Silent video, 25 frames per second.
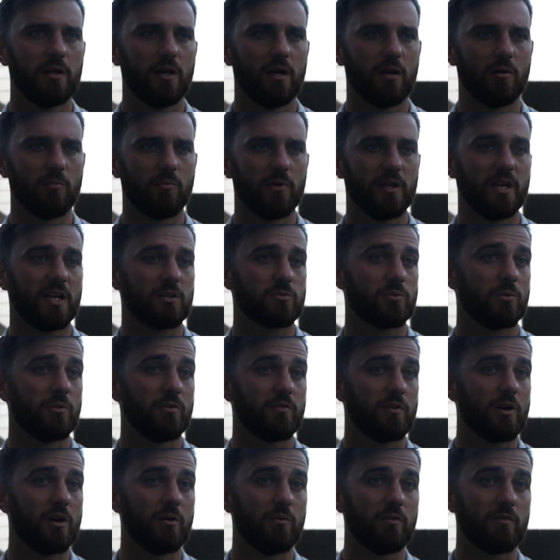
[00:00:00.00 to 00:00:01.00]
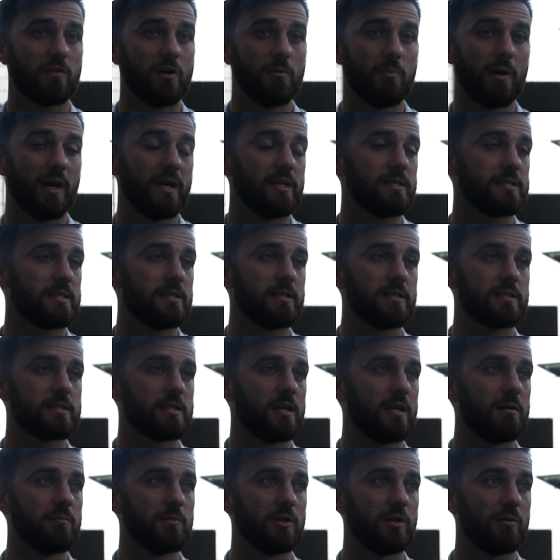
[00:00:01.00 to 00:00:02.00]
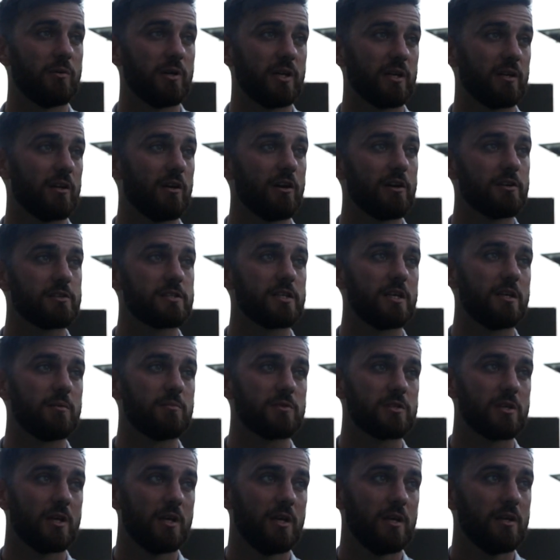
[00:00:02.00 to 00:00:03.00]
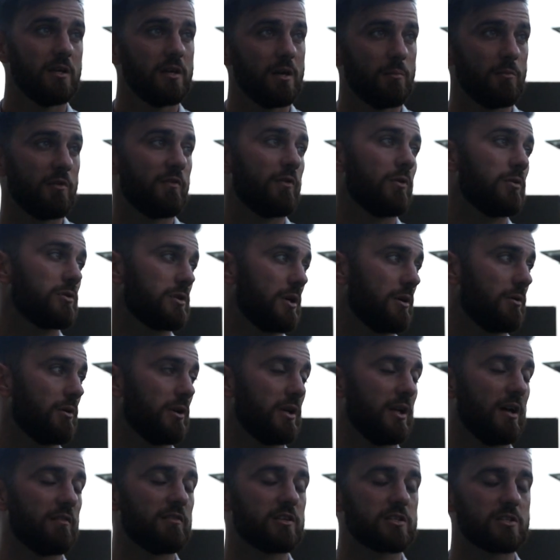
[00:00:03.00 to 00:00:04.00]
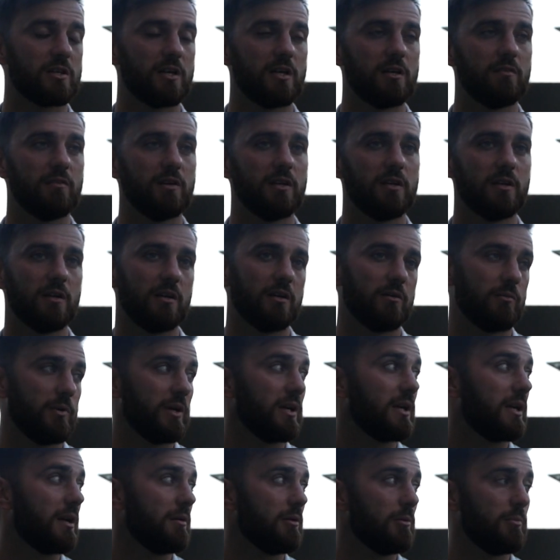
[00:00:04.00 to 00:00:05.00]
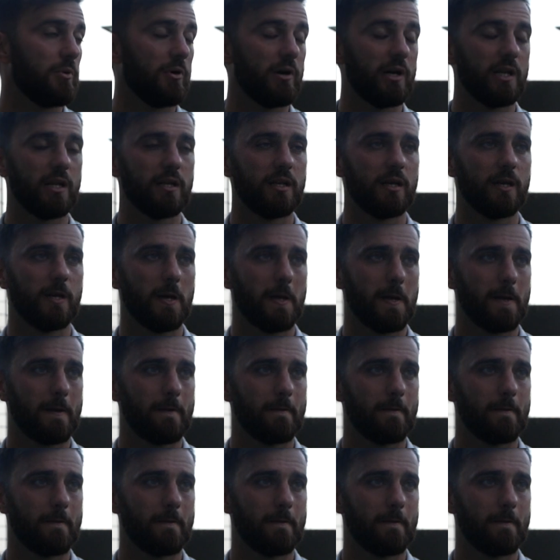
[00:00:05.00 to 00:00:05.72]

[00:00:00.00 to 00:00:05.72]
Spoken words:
And that's what we've got. We've got pace in the team that we can hurt teams, and we've also got the other side of it that we can keep the ball out of the net.